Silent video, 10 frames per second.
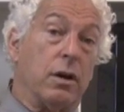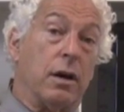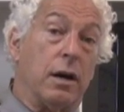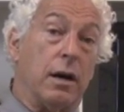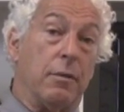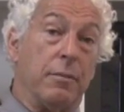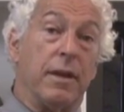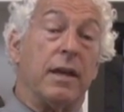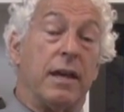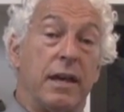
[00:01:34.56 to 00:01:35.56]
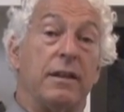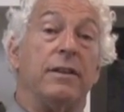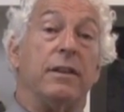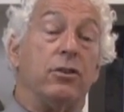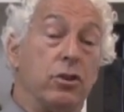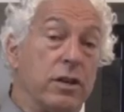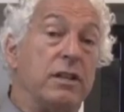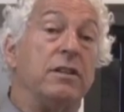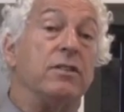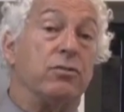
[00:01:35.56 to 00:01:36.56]
and you're
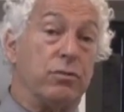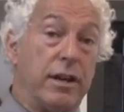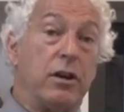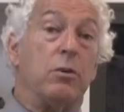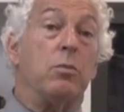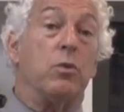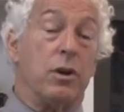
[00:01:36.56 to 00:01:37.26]
in this realm